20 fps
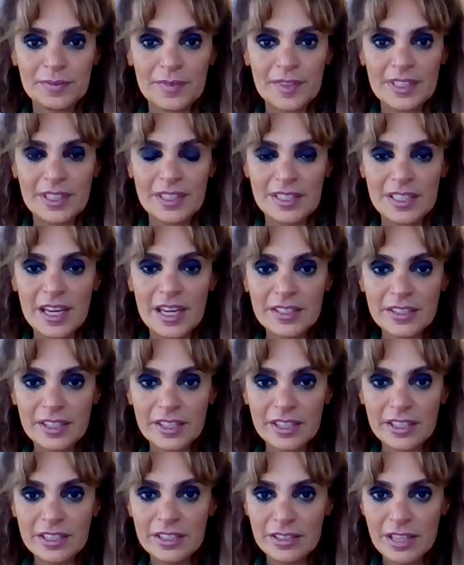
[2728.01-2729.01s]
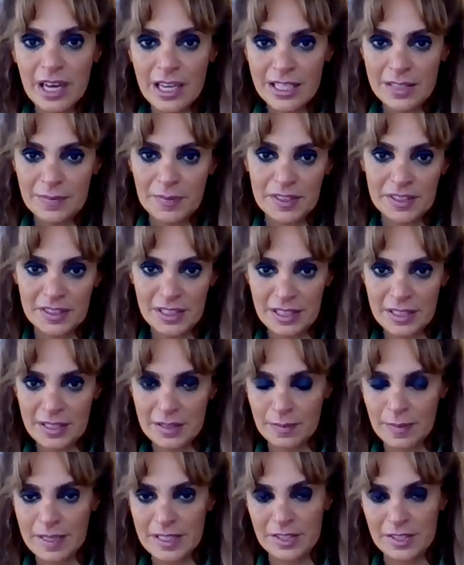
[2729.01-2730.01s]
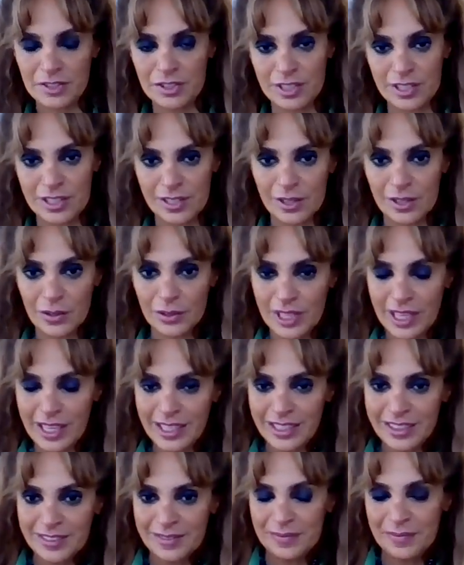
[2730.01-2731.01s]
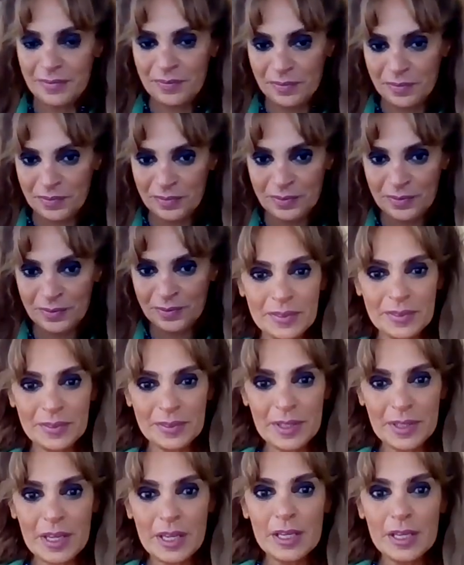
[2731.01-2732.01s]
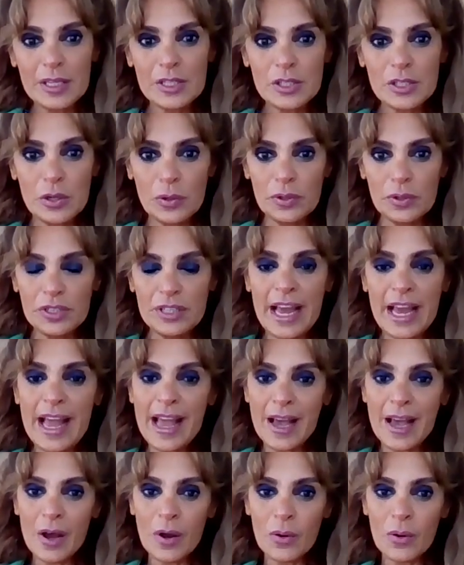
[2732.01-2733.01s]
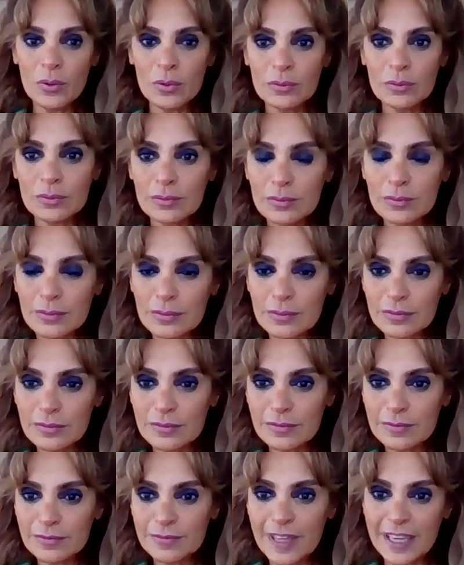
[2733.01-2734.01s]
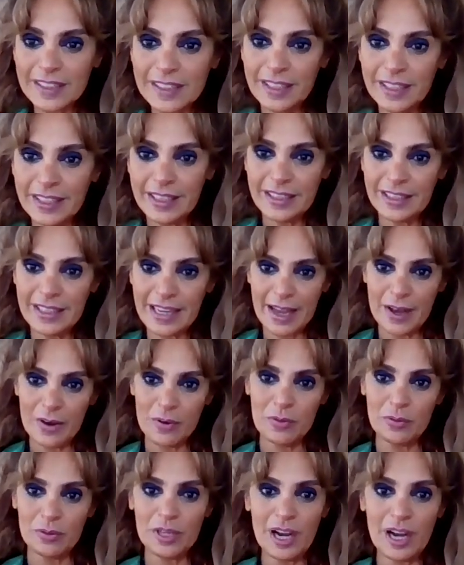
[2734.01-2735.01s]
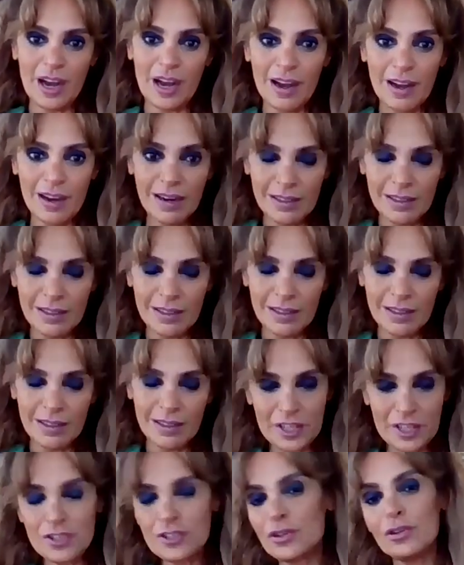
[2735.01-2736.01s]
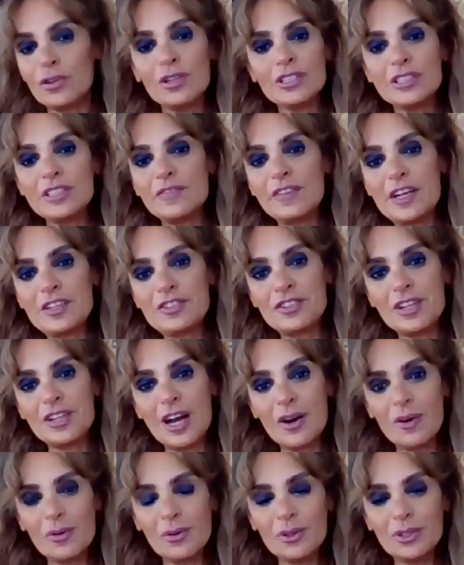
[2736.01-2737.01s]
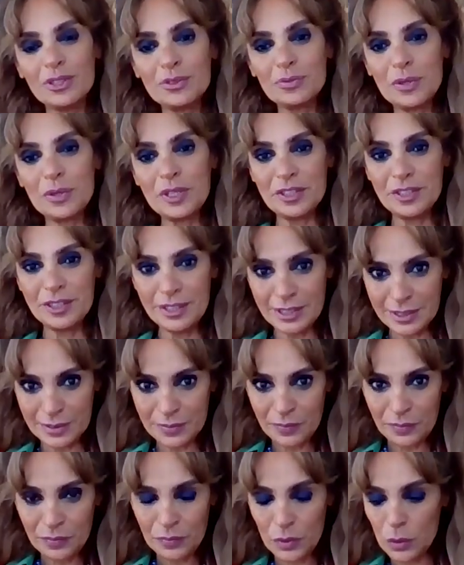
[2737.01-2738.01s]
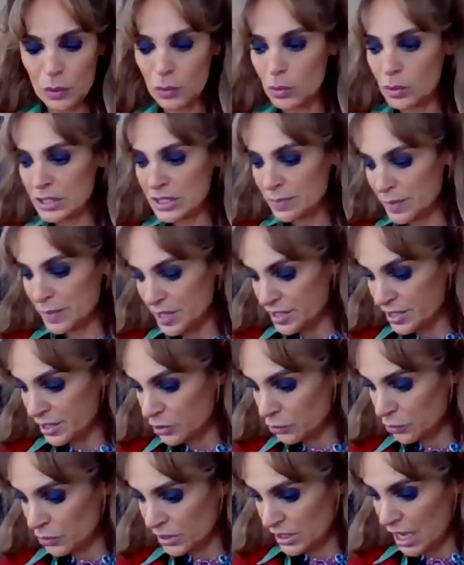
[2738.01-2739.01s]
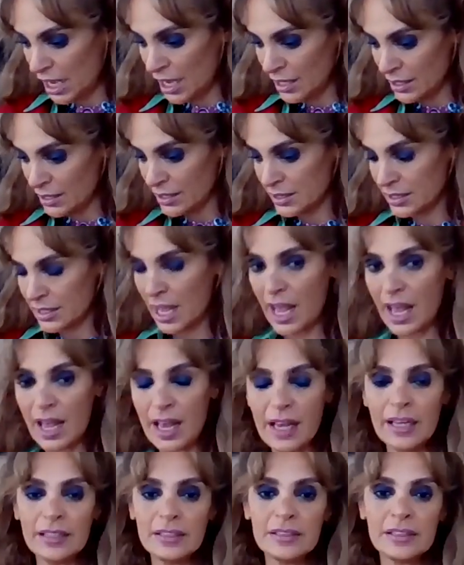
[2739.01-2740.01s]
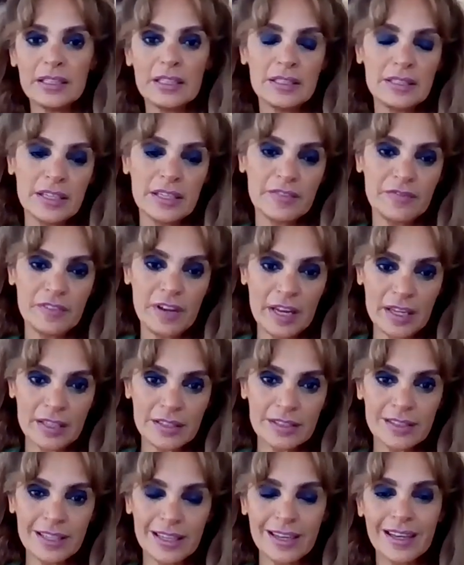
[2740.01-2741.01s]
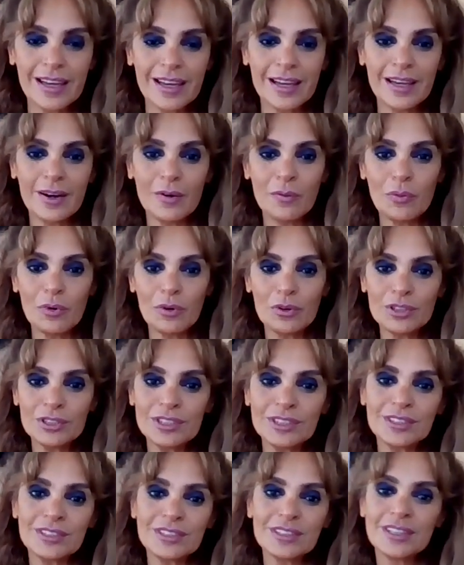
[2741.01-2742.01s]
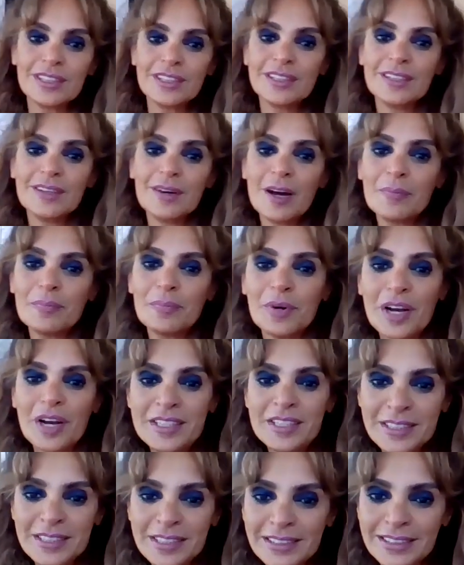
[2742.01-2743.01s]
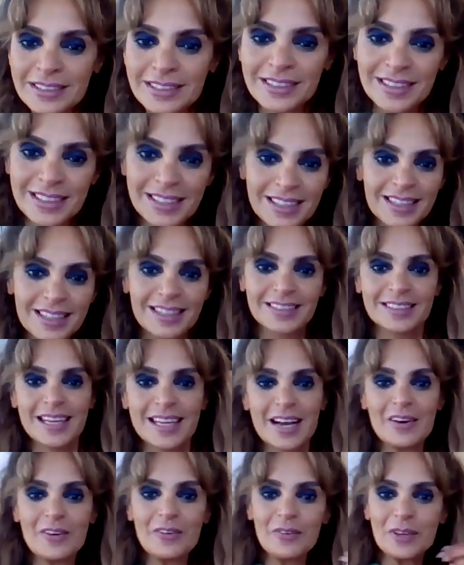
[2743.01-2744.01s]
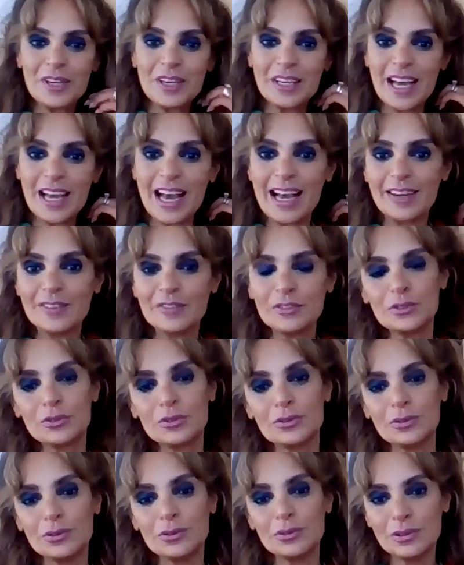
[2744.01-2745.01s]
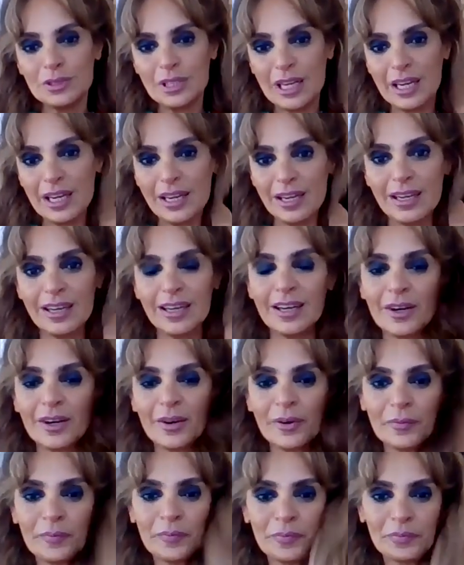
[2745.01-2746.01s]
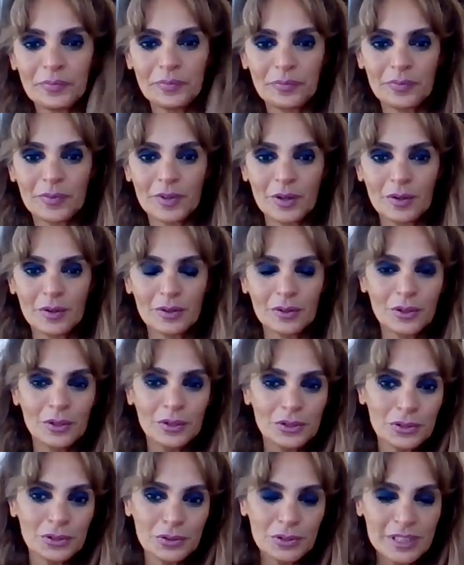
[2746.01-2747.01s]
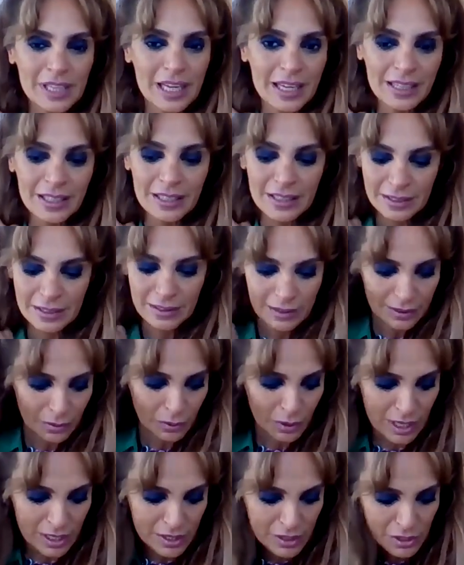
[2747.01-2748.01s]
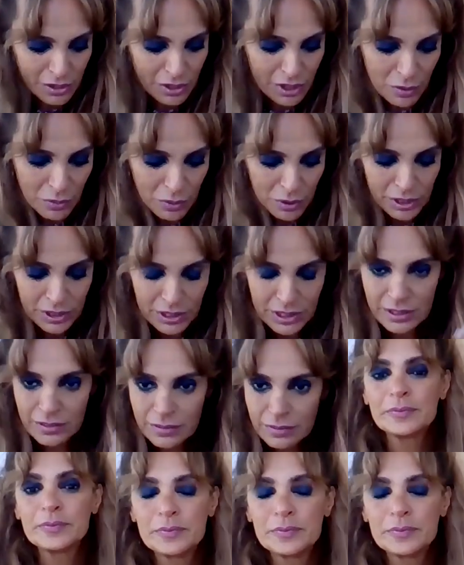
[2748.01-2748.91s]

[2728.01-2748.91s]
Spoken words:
The designs are really nice, but needs messages, okay? So now, finally now, we are finished all the fashion awards winners who was present with us and their valid awards and prizes. Now we have to go to the song awards.